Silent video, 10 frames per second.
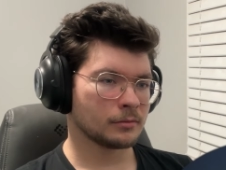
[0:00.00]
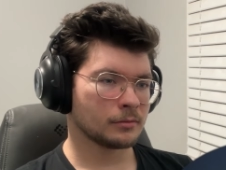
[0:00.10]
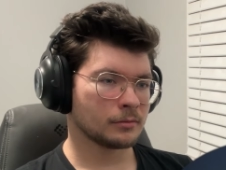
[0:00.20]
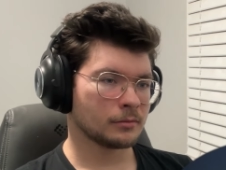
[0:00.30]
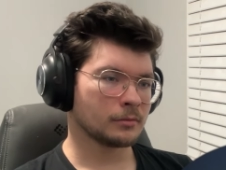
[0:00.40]
What are you
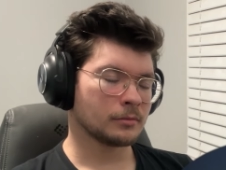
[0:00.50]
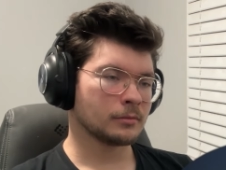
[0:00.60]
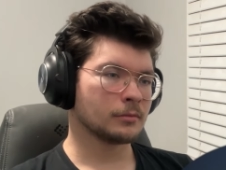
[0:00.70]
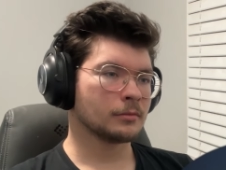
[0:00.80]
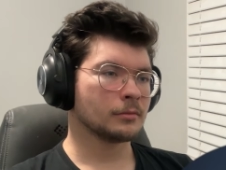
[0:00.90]
doing?
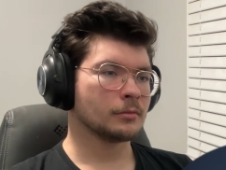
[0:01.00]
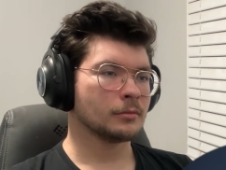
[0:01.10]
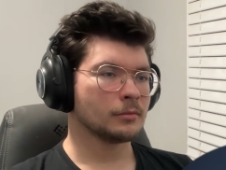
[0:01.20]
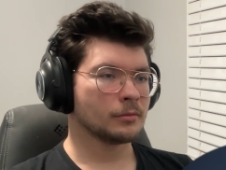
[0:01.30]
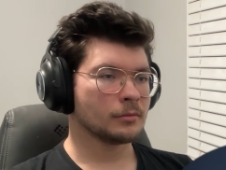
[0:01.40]
Giving you
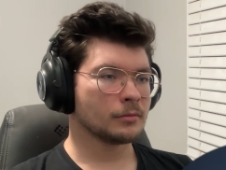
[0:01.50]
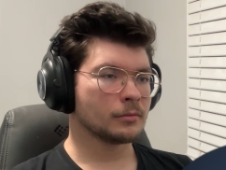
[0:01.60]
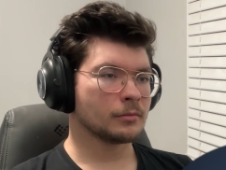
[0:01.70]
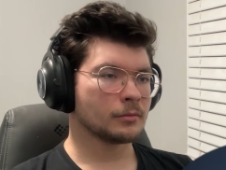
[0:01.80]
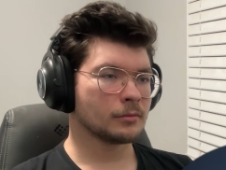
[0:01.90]

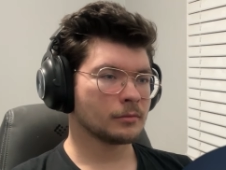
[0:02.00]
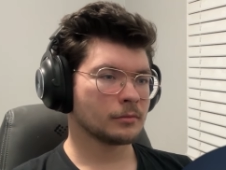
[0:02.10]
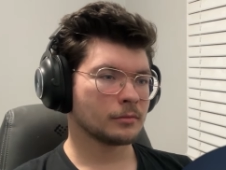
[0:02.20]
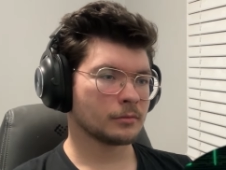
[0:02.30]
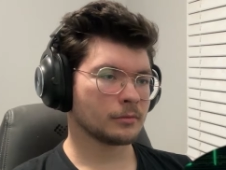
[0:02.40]

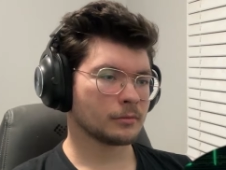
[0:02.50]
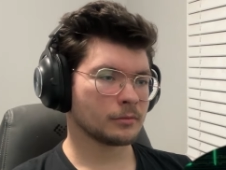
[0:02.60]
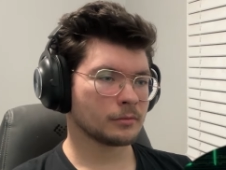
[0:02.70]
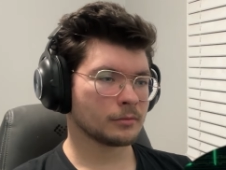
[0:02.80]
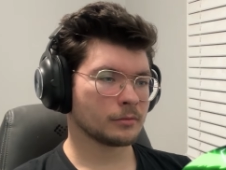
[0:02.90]
a second chance.
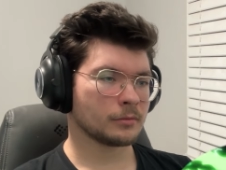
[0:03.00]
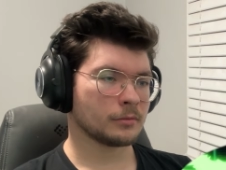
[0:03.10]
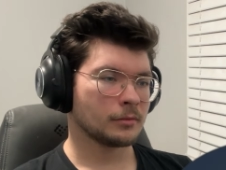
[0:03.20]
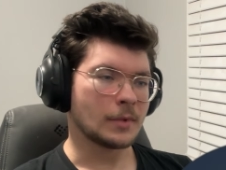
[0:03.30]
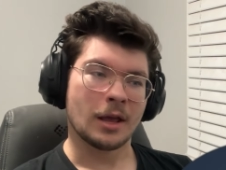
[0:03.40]

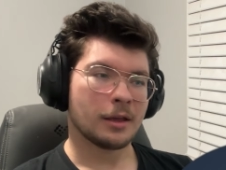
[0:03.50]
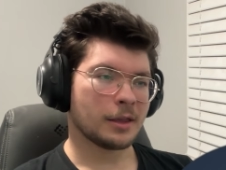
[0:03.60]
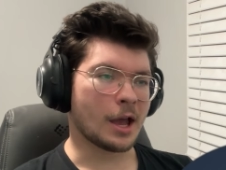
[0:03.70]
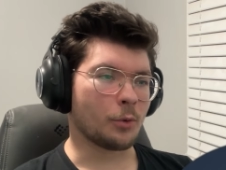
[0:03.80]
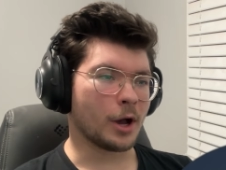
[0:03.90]

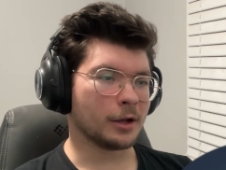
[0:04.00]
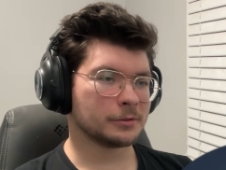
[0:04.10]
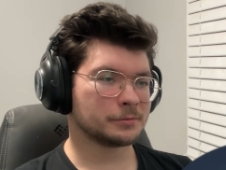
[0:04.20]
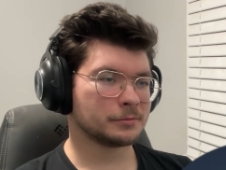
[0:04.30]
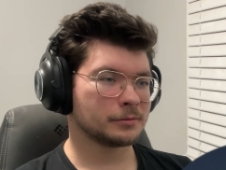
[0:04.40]
Yeah, well.
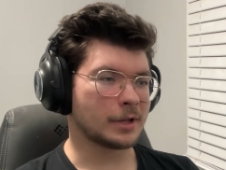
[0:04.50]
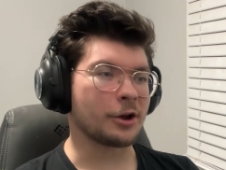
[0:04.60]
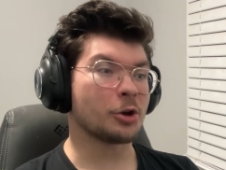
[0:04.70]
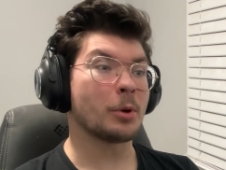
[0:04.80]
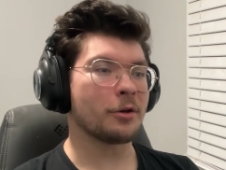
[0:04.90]
Now
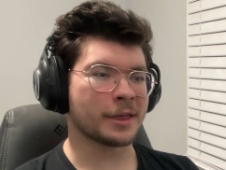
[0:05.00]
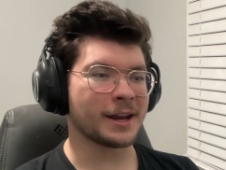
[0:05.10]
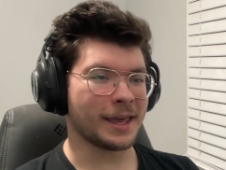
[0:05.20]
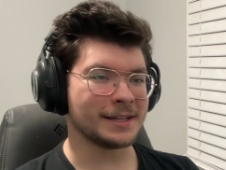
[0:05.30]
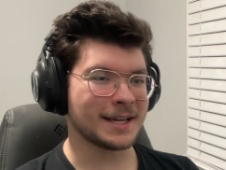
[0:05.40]
you're both
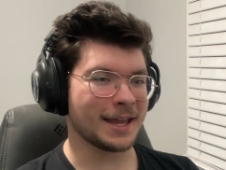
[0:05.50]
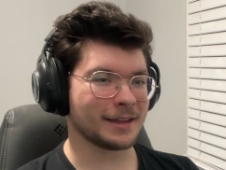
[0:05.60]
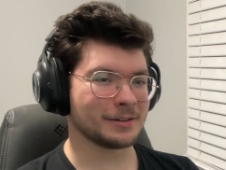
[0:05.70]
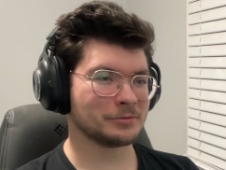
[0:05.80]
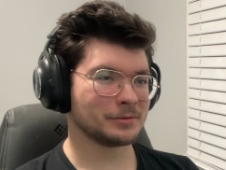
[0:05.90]
gonna get taken.